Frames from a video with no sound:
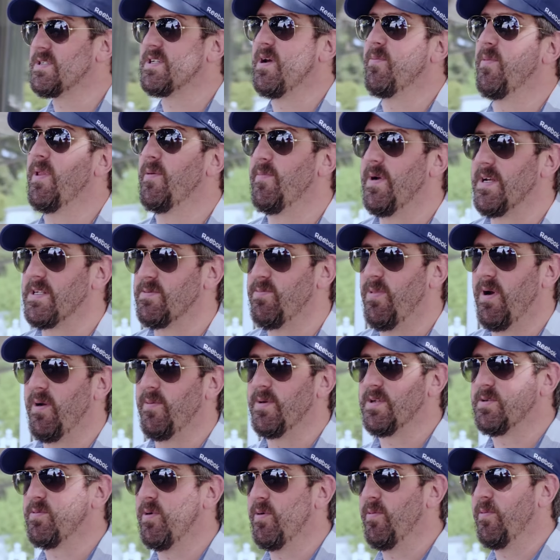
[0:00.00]
some of the best
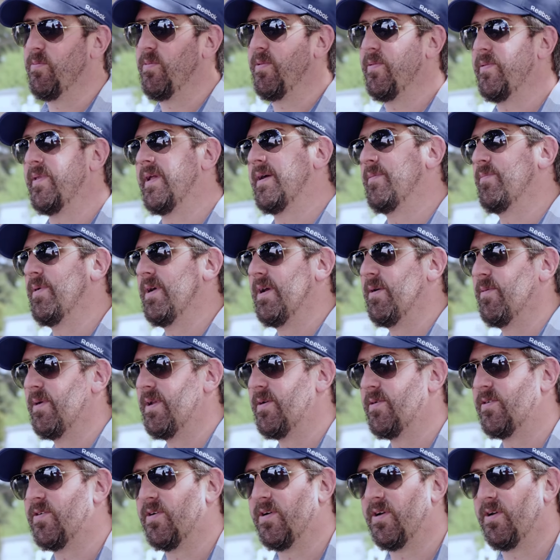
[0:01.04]
moments. What would they be when
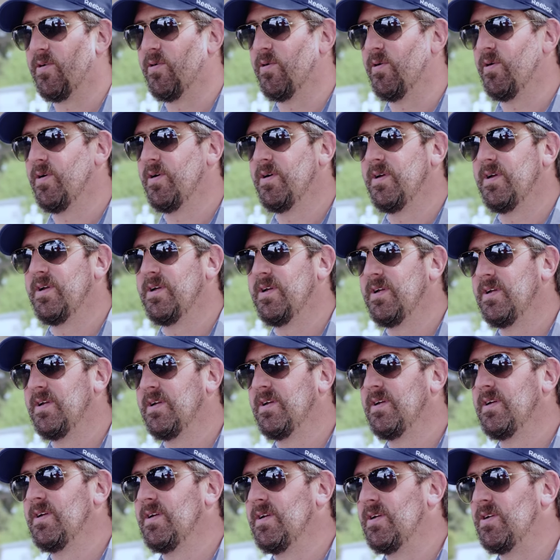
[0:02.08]
you're doing your
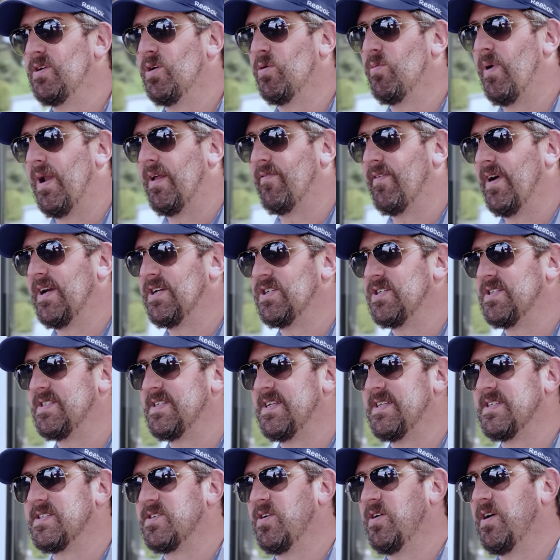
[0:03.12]
your renovations
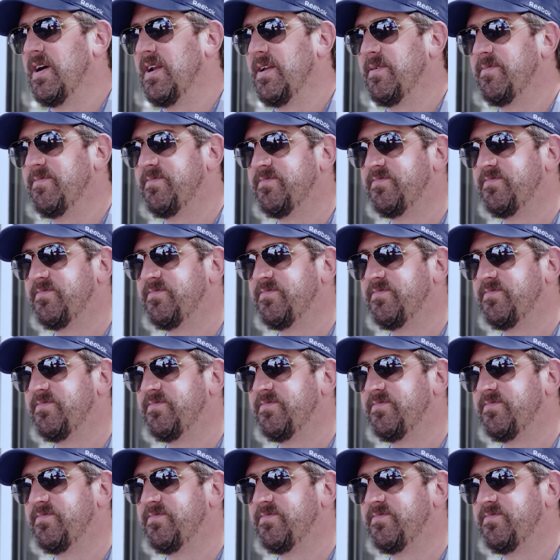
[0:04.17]
inside?